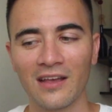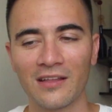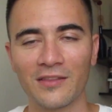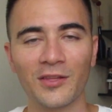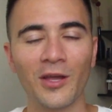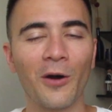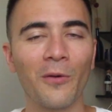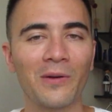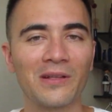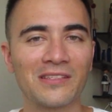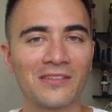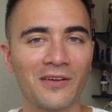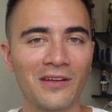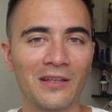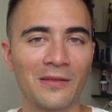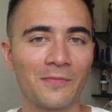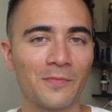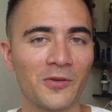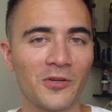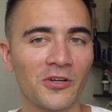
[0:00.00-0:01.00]
no one's
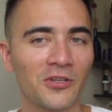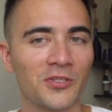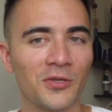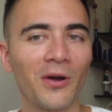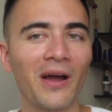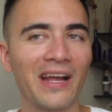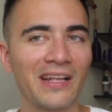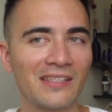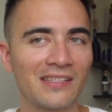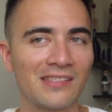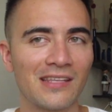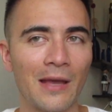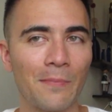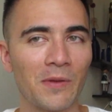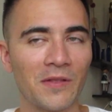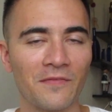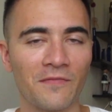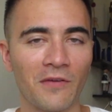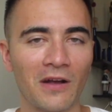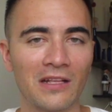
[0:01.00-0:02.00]
going to try and step
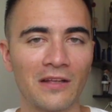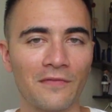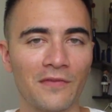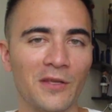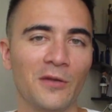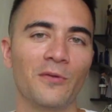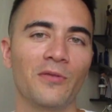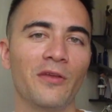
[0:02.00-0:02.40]
in front of you.